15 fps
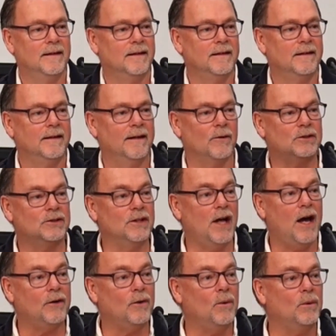Now, it's
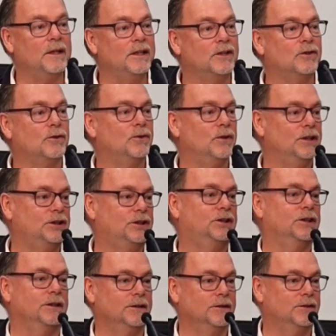not only
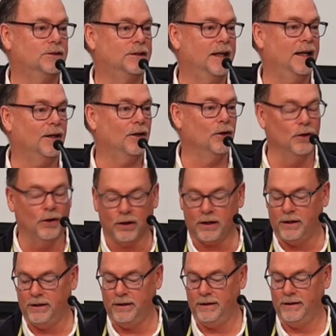Christians that look
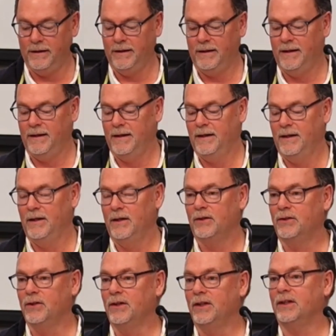
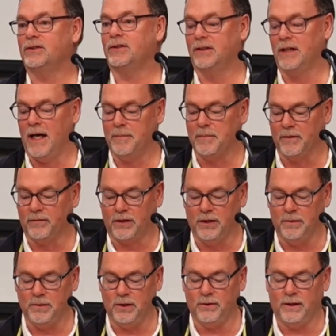to this type of
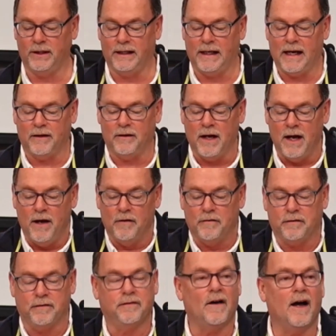community and
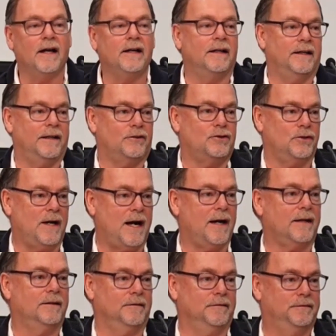find it
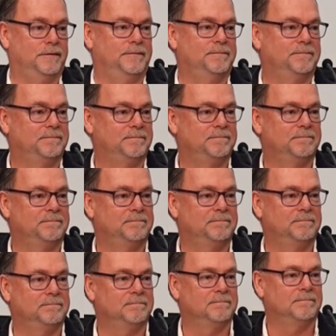attractive.
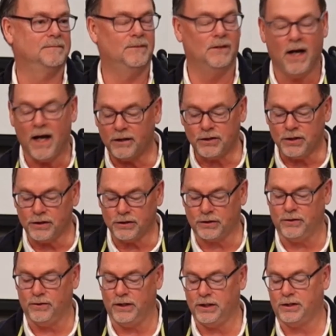Not just
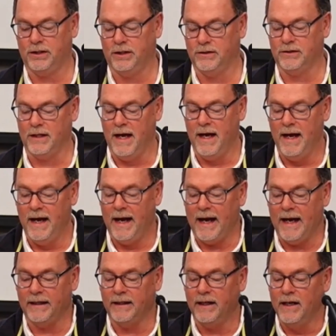Christians,
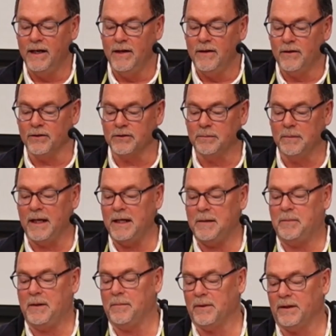and there's many
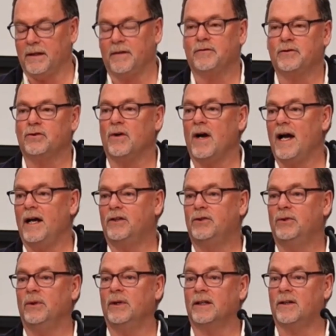people that have tried
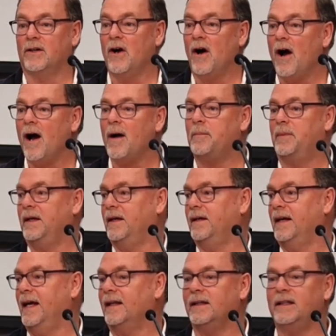to copy it,
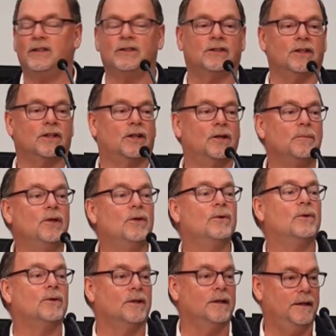at least the
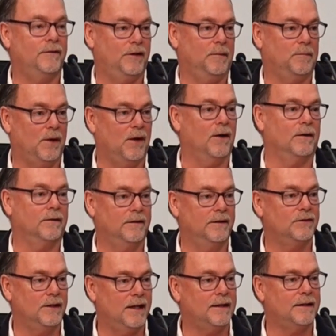communal living part.
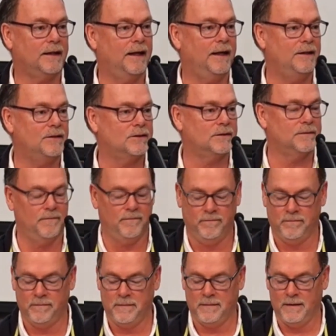Isn't that the case?
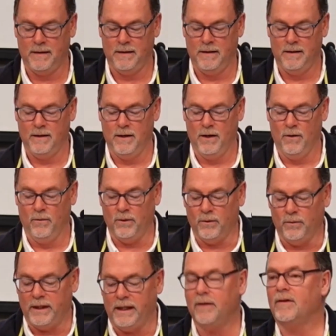
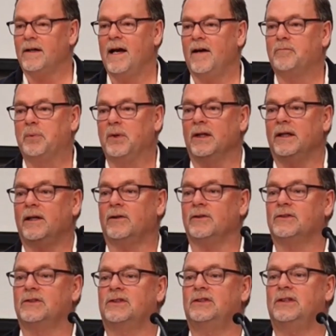We even have political
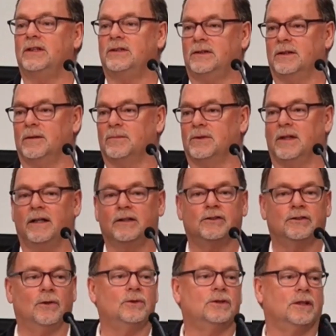systems like
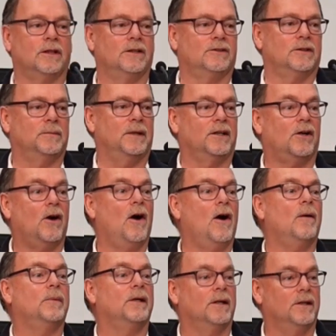socialism and
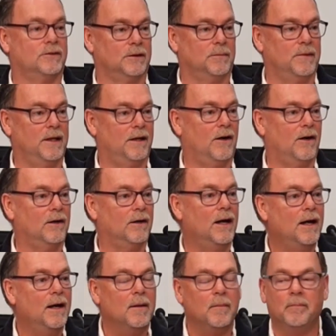communism that are
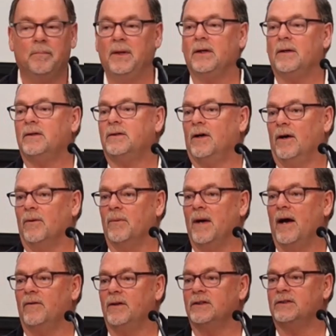built
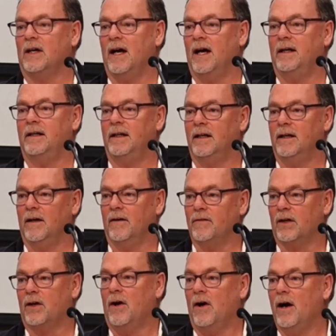around this idea of the
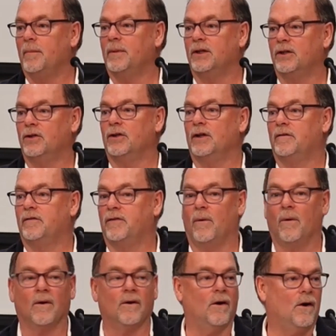common good
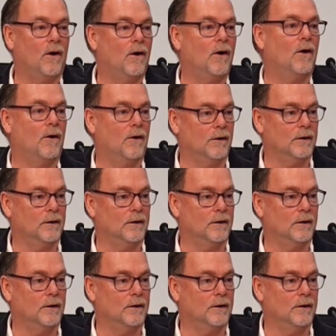for all.